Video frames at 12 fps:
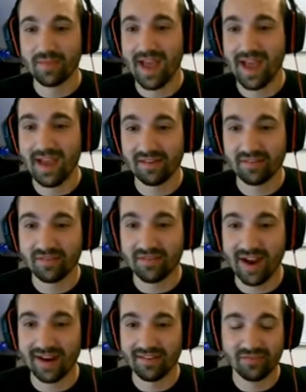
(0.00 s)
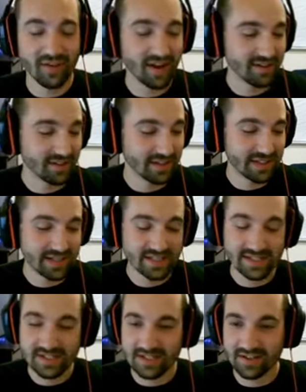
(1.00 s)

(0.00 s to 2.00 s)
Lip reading: hey, firefighter it is.